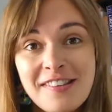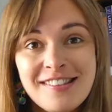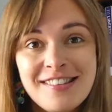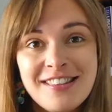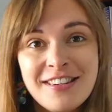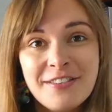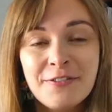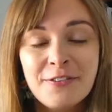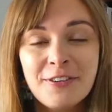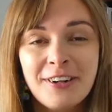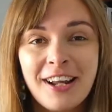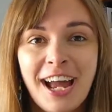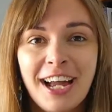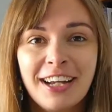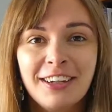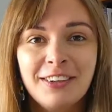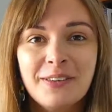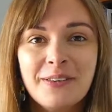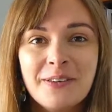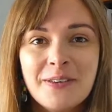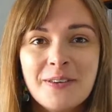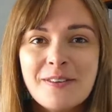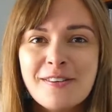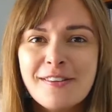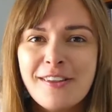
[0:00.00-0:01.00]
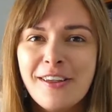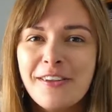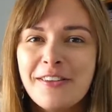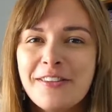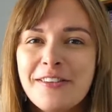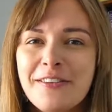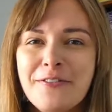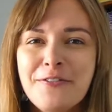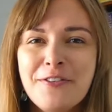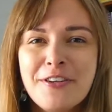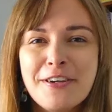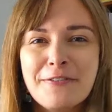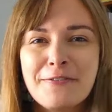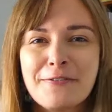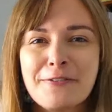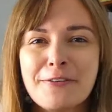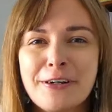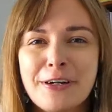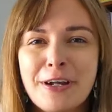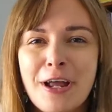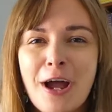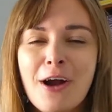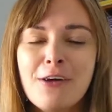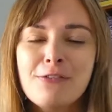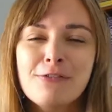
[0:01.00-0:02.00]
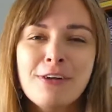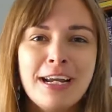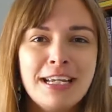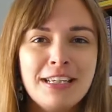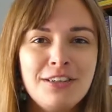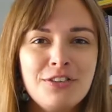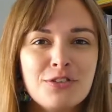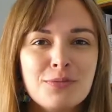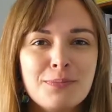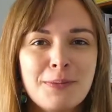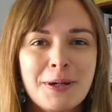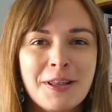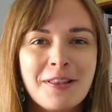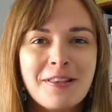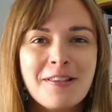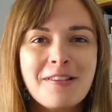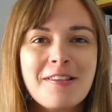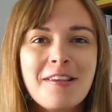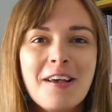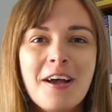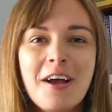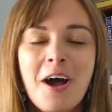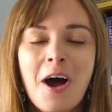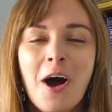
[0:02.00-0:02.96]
different angles, lots of different arrangements